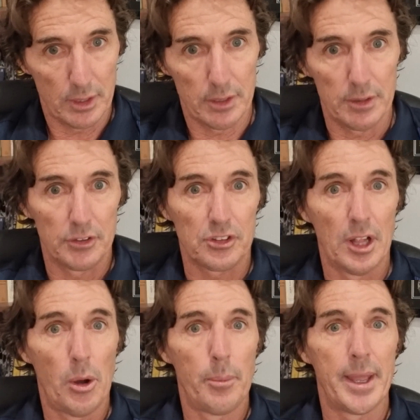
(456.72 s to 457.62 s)
the
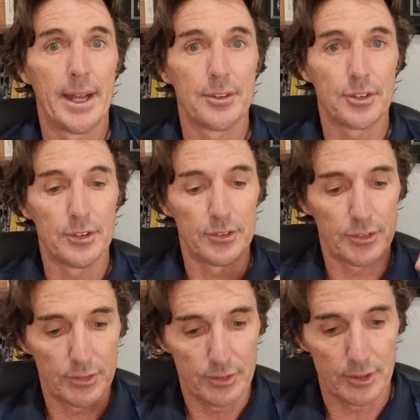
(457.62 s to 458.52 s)
slower
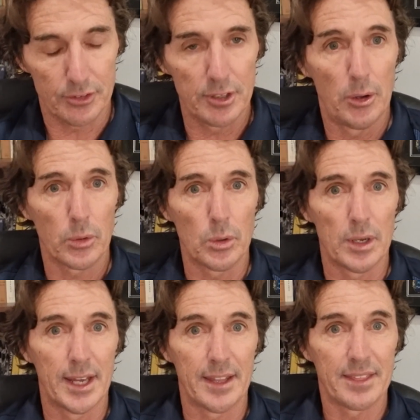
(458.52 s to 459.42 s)
bounces, the slower good
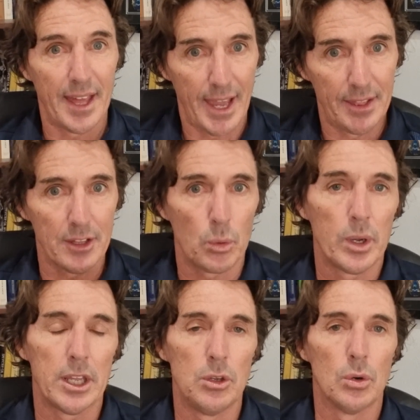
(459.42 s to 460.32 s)
length, and the
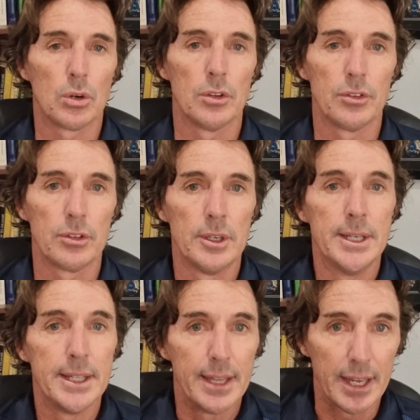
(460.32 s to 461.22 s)
quicker Yorkers.
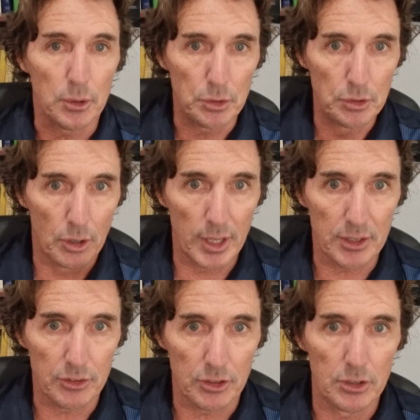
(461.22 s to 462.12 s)
They could not
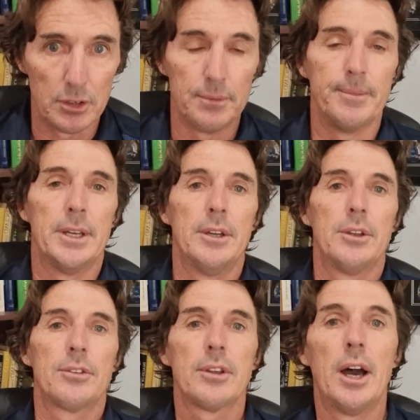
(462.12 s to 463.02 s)
execute.
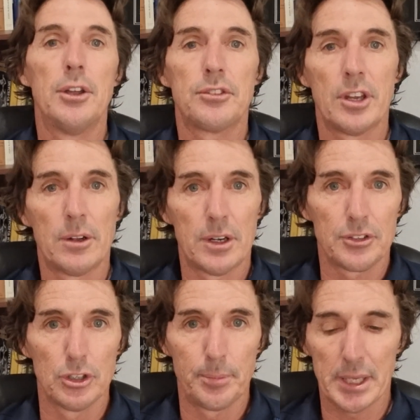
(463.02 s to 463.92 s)
So Chennai
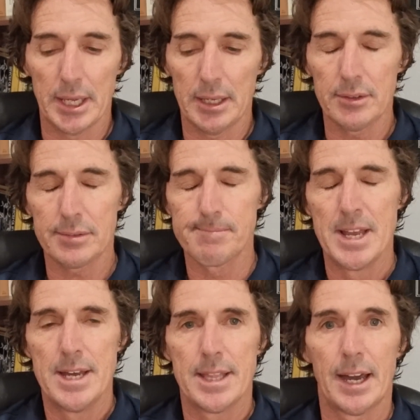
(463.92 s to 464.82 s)
Super Kings,
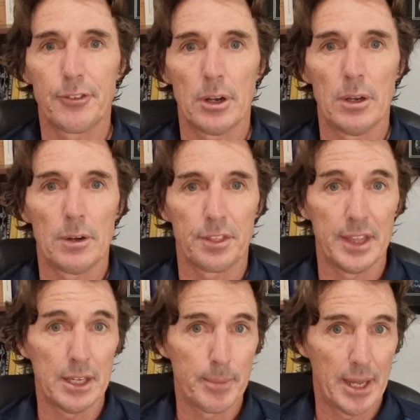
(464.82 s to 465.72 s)
they've got a lot to
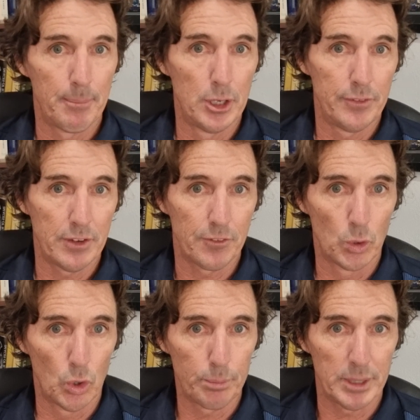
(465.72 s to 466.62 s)
think about moving
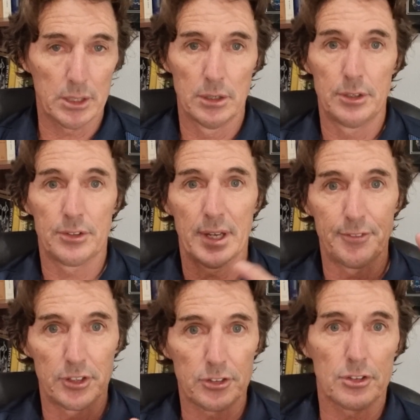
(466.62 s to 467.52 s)
forward because
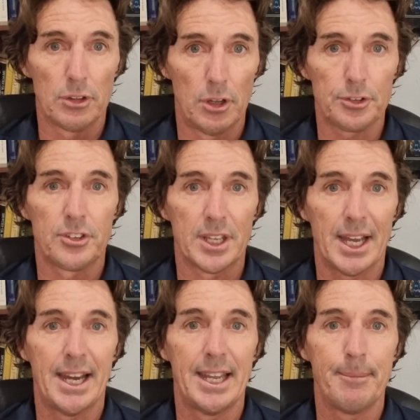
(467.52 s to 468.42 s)
they've just lost a
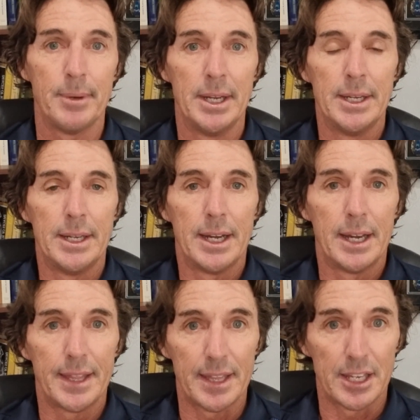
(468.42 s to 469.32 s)
game
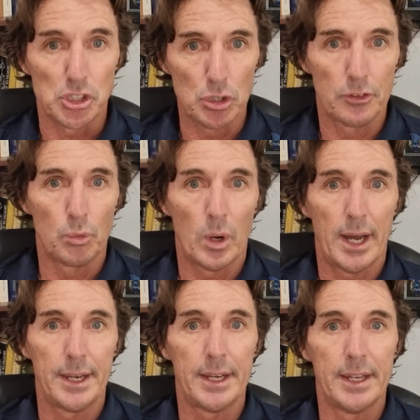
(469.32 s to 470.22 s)
that they should have
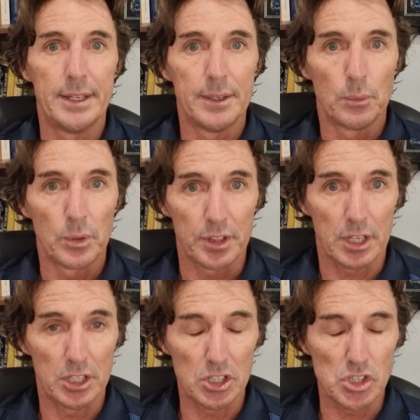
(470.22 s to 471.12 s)
won with the
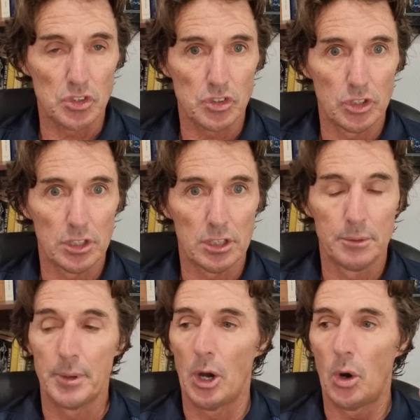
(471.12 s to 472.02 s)
conditions suiting
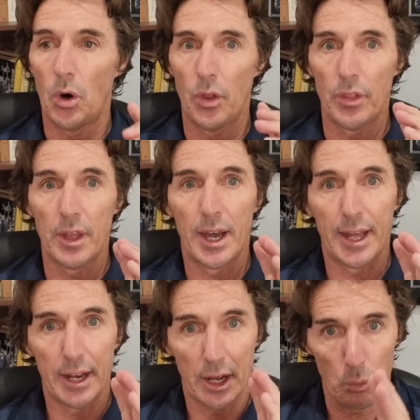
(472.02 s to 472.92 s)
them on
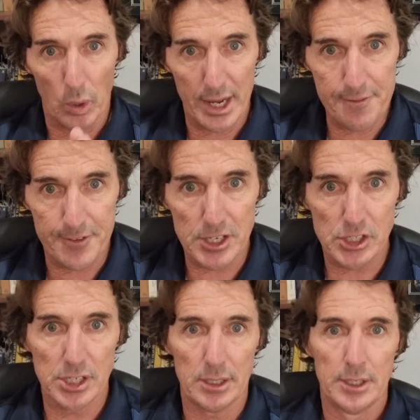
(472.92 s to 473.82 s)
an away
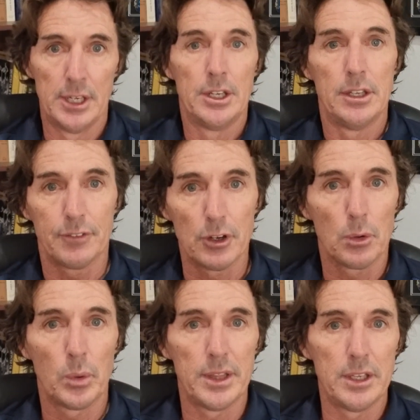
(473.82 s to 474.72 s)
fixture. You've got to
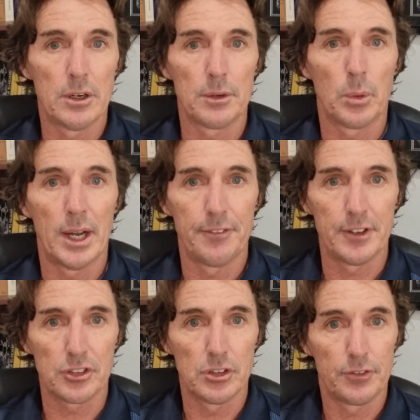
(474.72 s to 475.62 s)
win the odd away
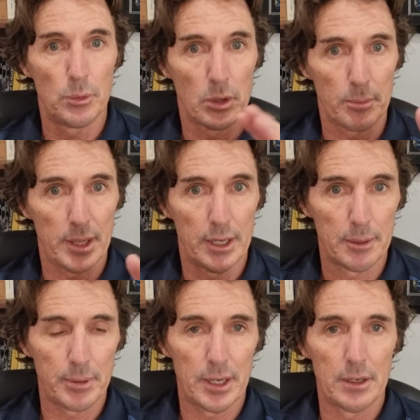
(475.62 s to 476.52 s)
fixture if you want to play in the
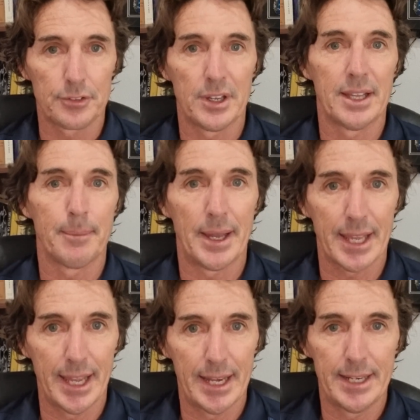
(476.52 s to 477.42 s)
playoffs out the
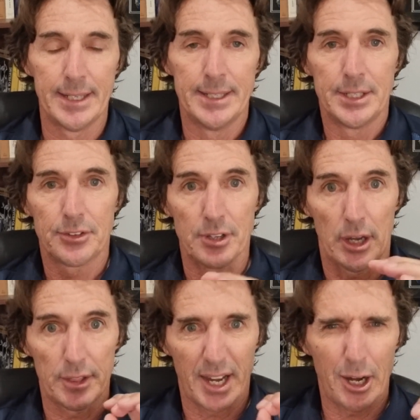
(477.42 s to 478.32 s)
back end. So
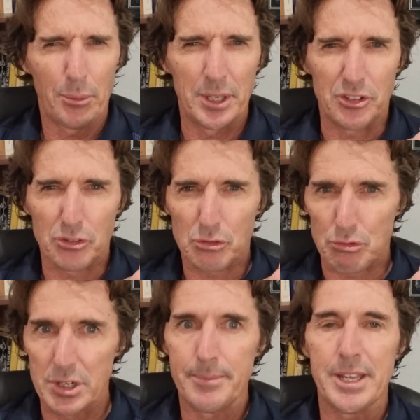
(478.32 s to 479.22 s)
they'll be
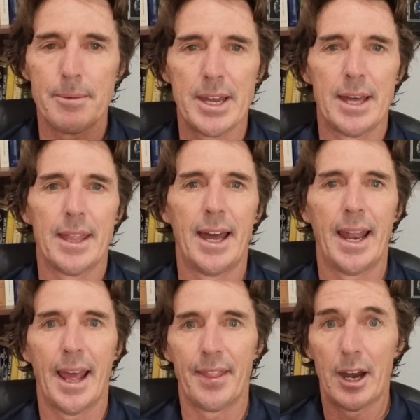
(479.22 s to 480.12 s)
screaming about that,
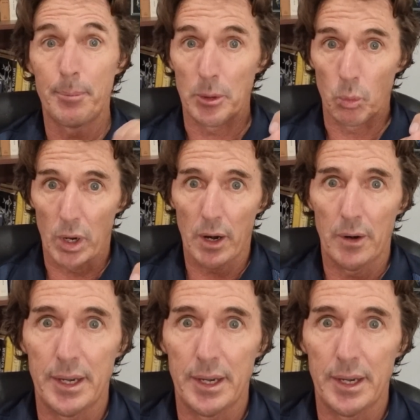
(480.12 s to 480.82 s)
and they'll be worried